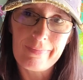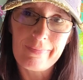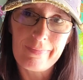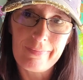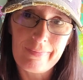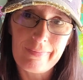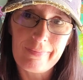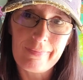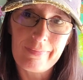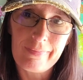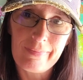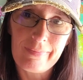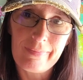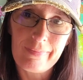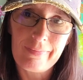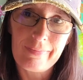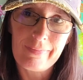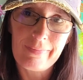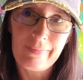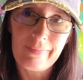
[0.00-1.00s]

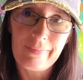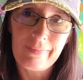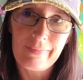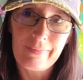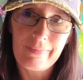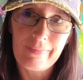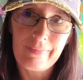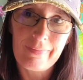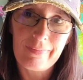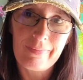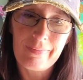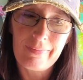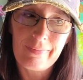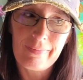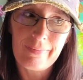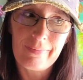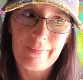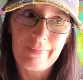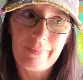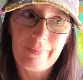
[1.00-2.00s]

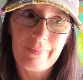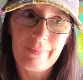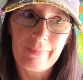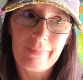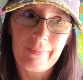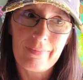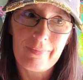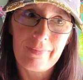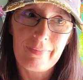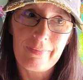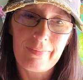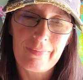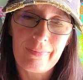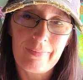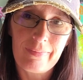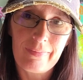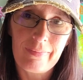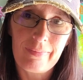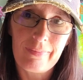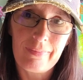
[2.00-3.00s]

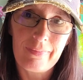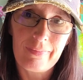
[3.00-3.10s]
No one is speaking in this clip.